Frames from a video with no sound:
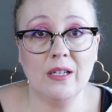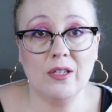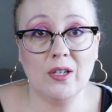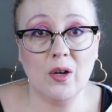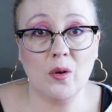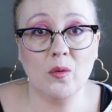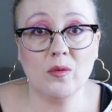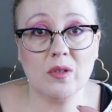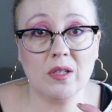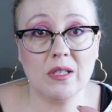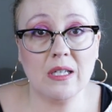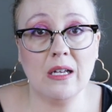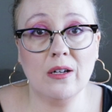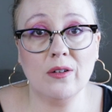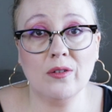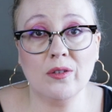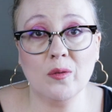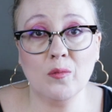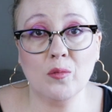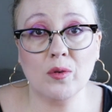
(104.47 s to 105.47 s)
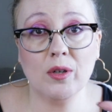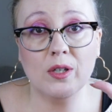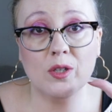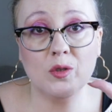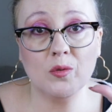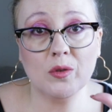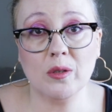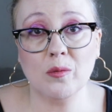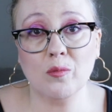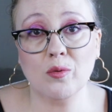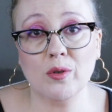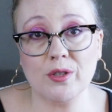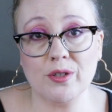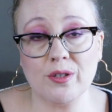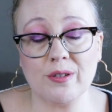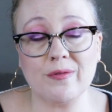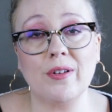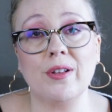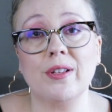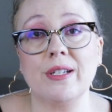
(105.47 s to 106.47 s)
Don't stand on the bridge when the bridge
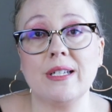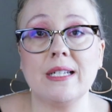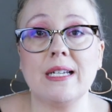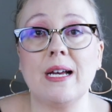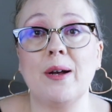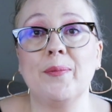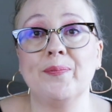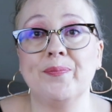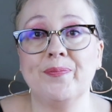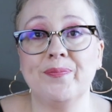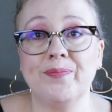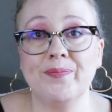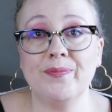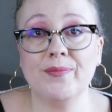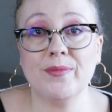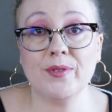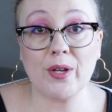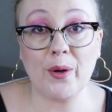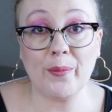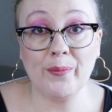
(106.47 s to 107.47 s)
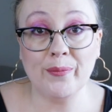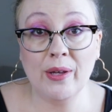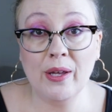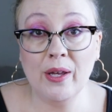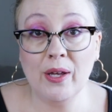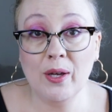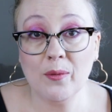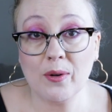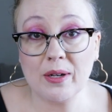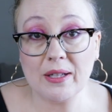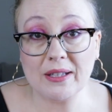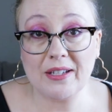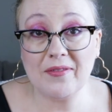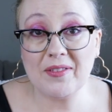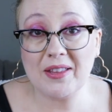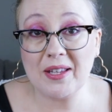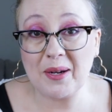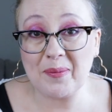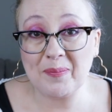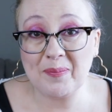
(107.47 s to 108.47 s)
is falling down. So, I'm going to leave
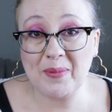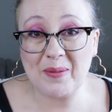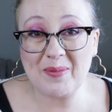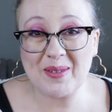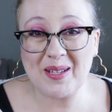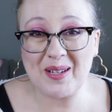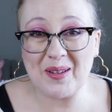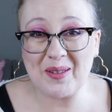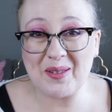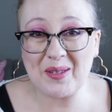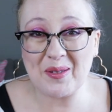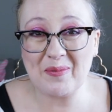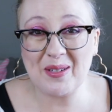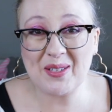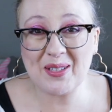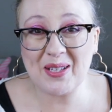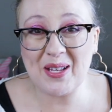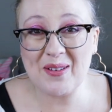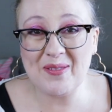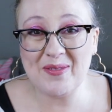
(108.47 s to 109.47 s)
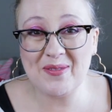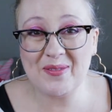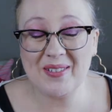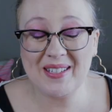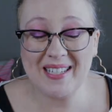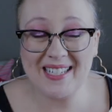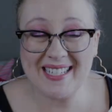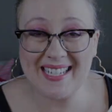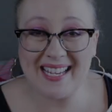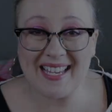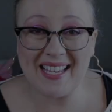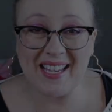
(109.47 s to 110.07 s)
it there. I'm sending y'all so much love and take